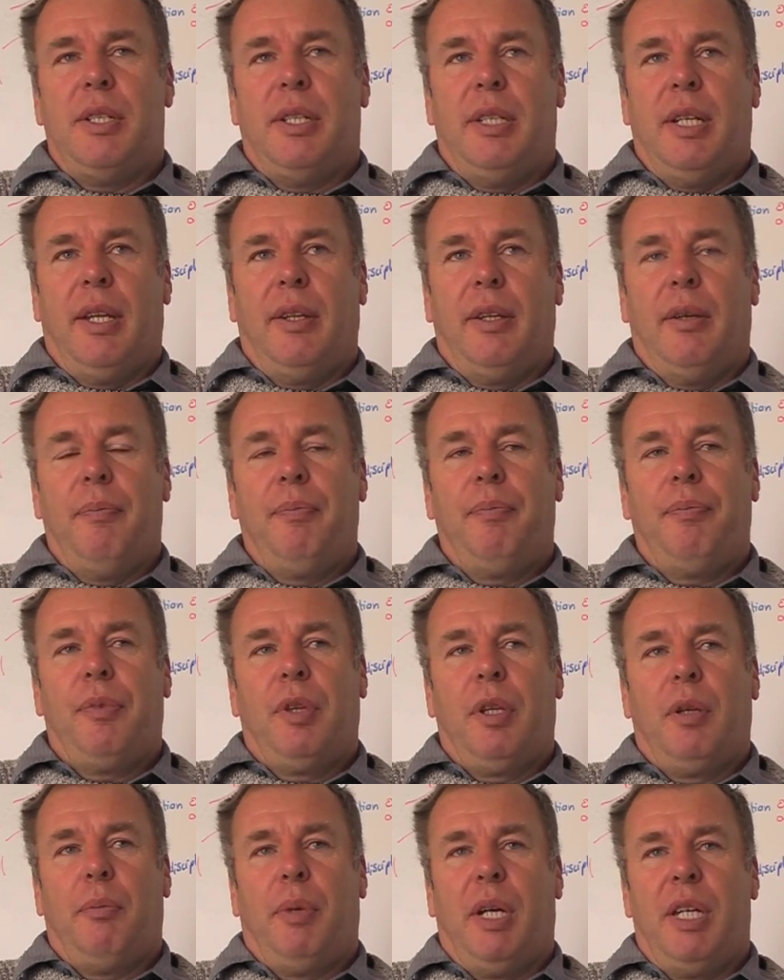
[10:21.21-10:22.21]
another
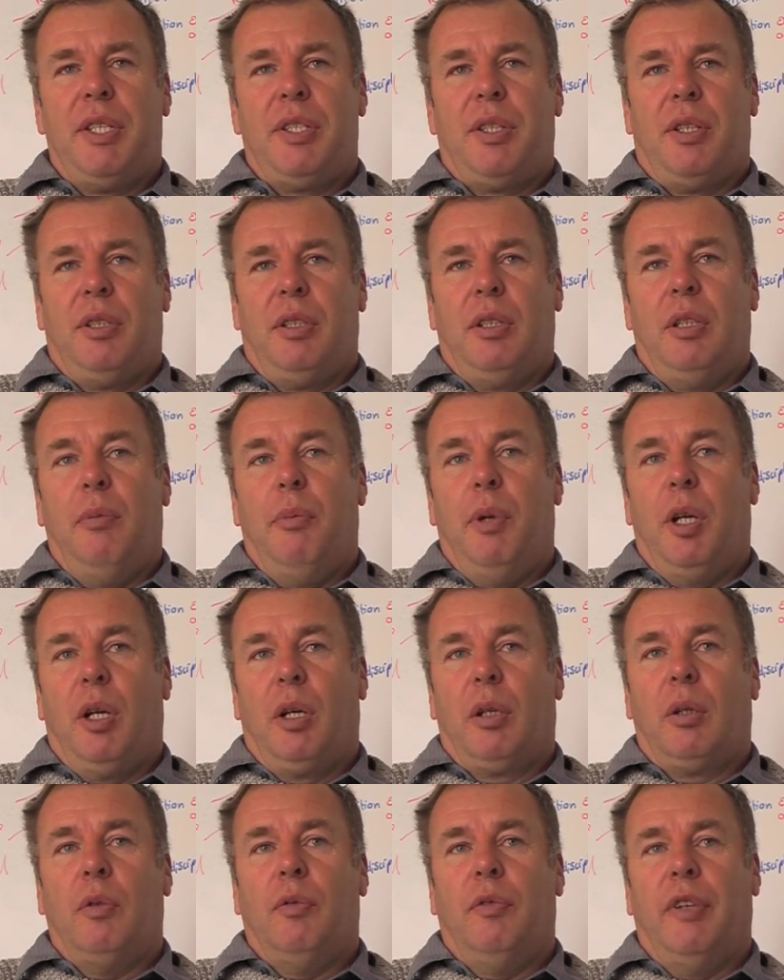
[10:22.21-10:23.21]
based on a
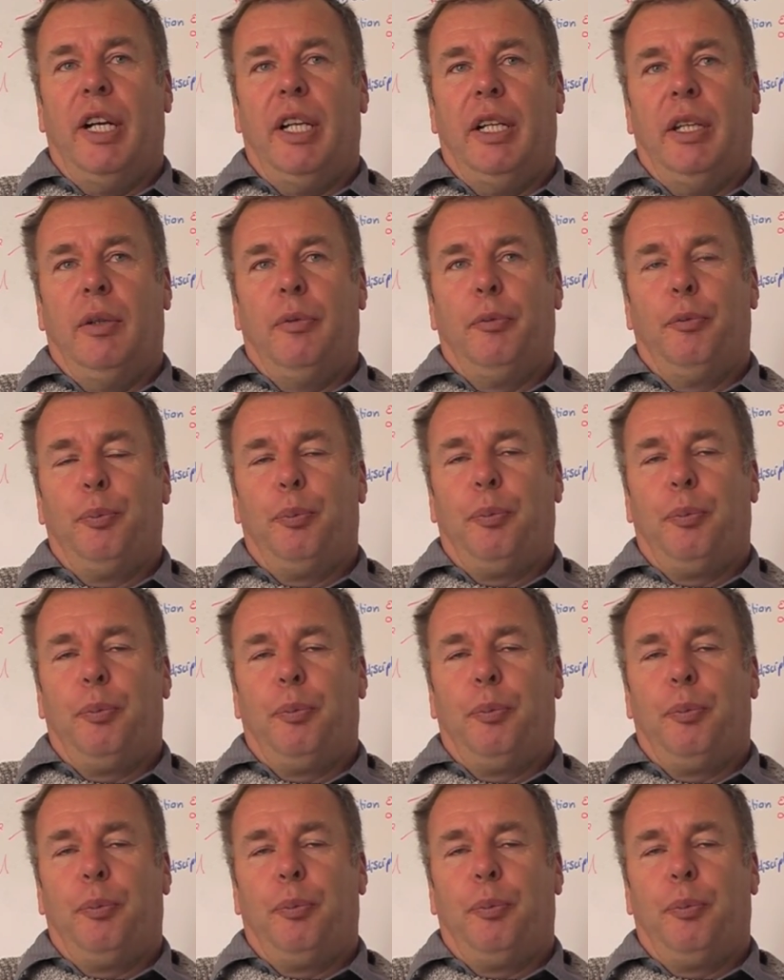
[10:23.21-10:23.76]
numerical value.